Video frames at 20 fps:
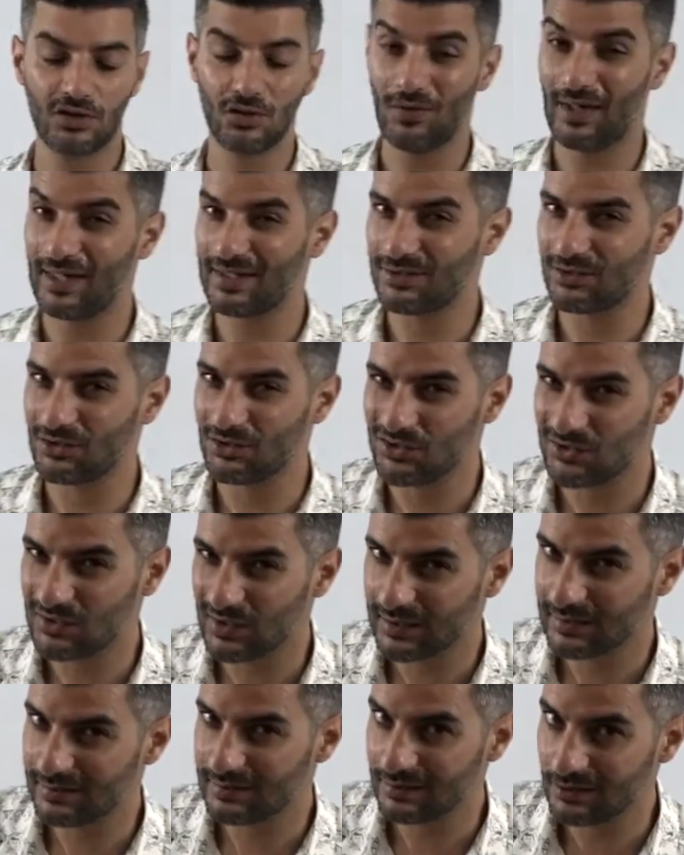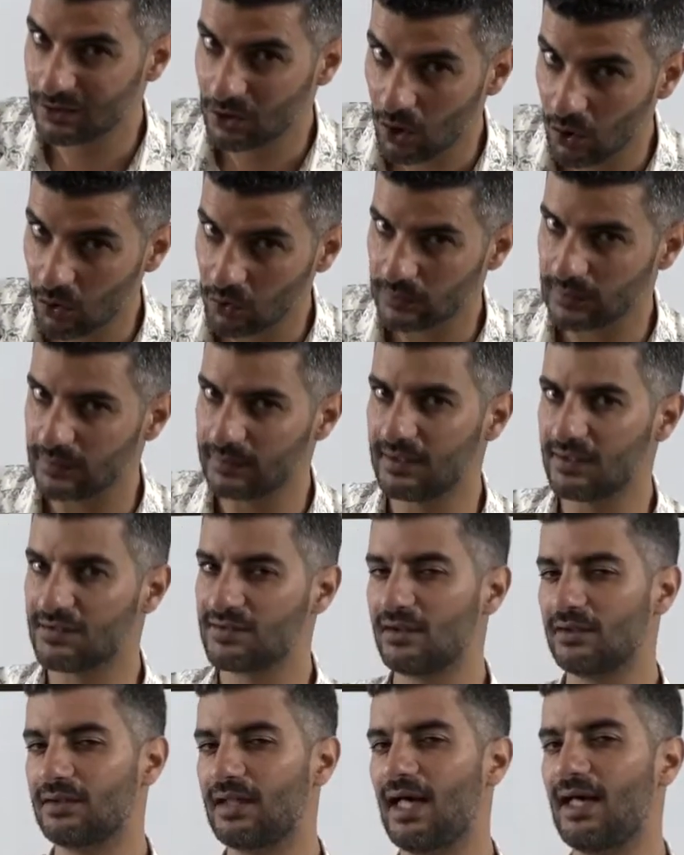to as restricted code. It does
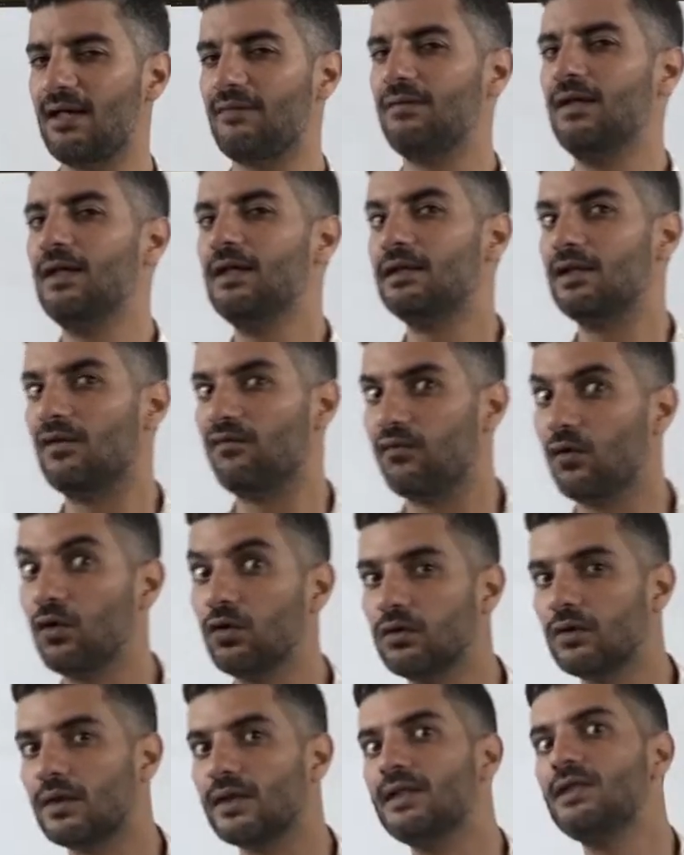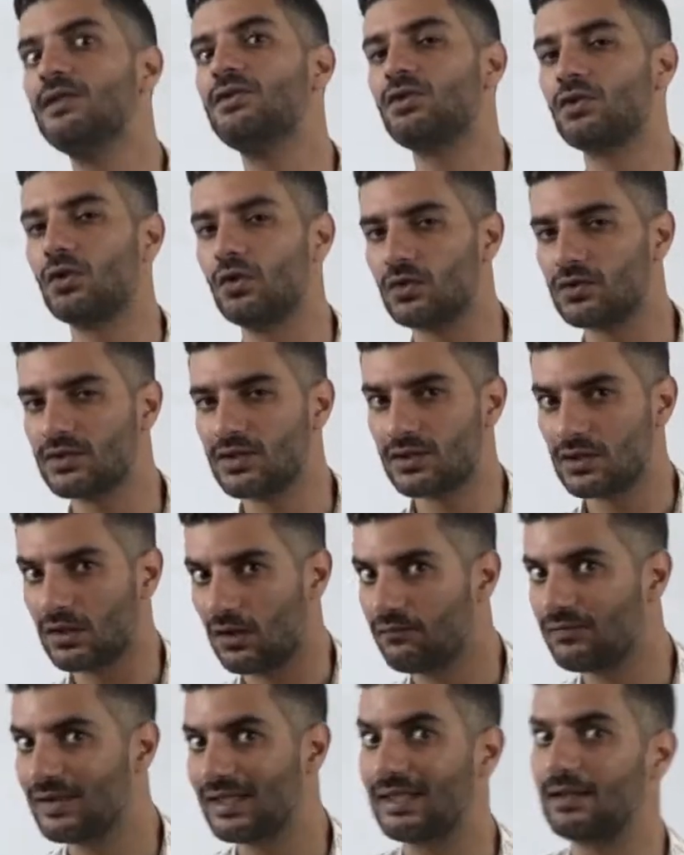not have the full resources
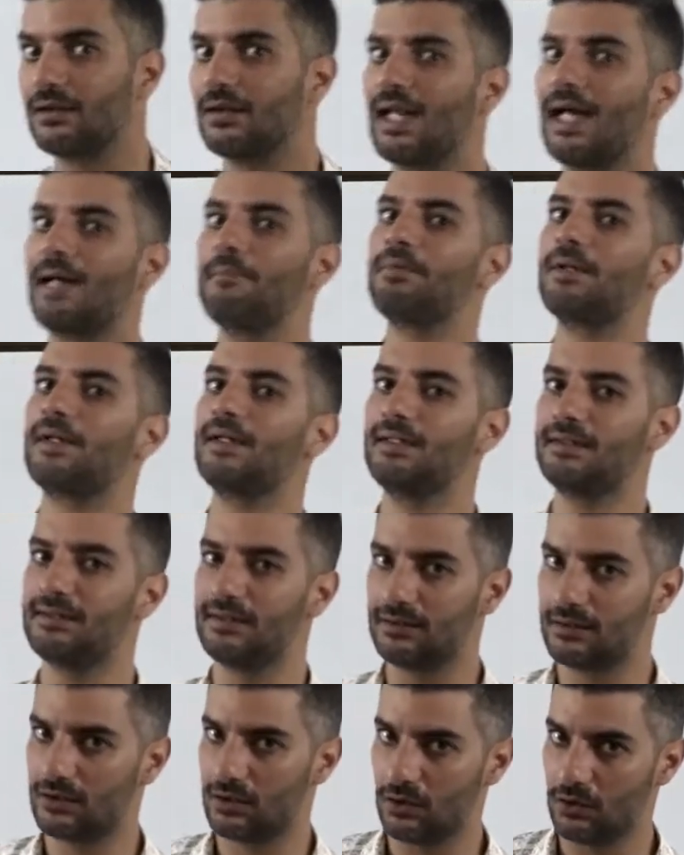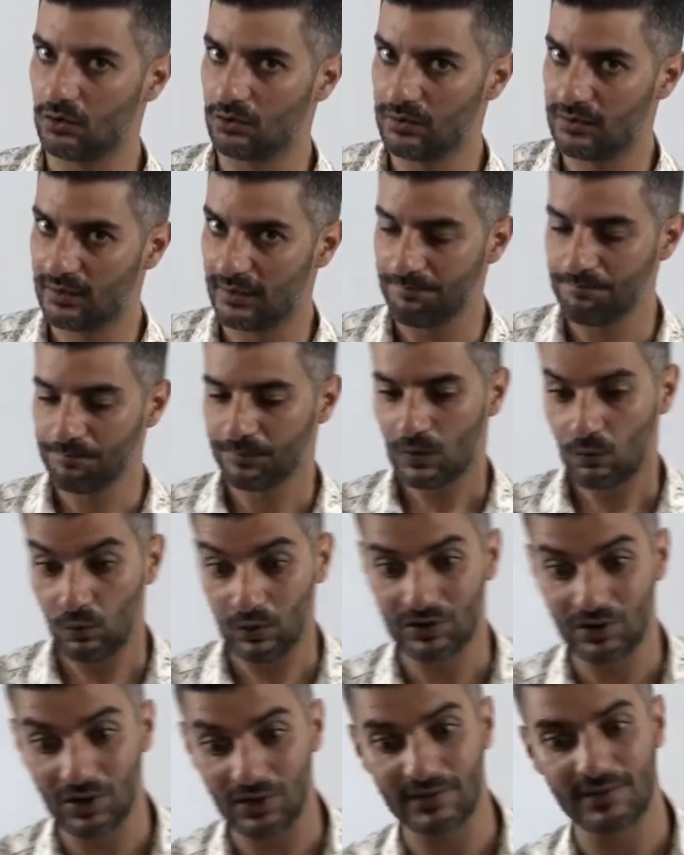of the elaborated code,
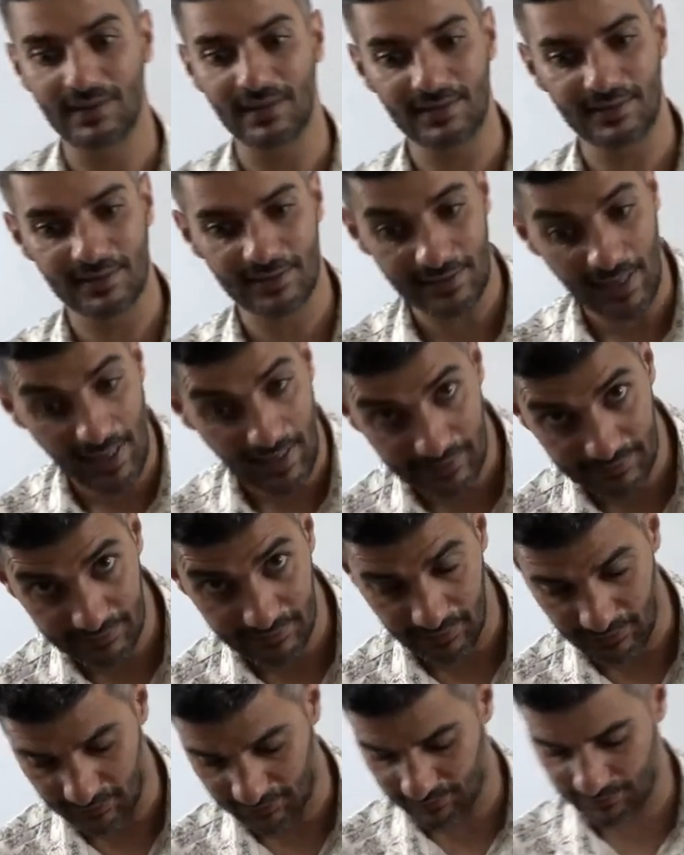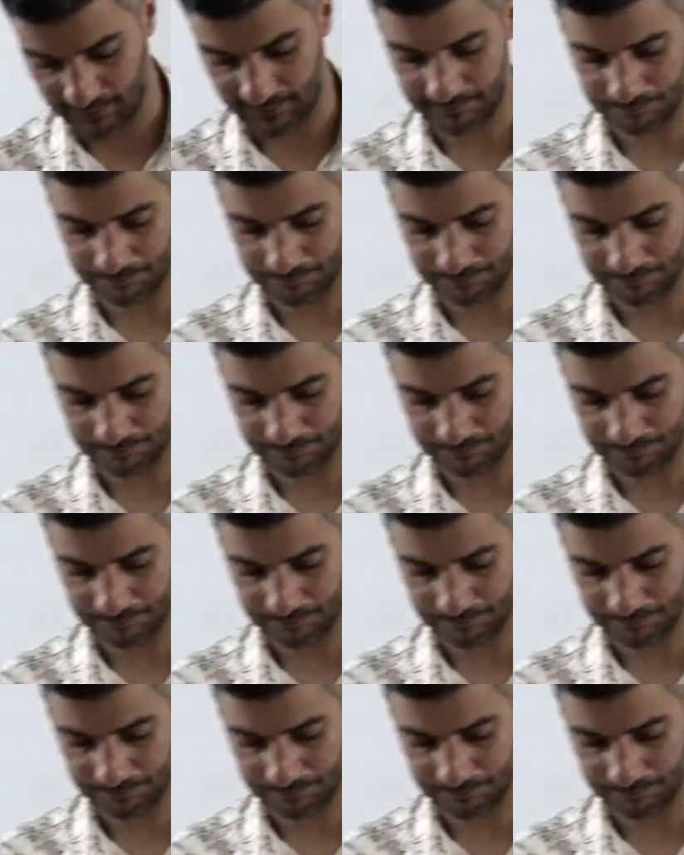which is the standard.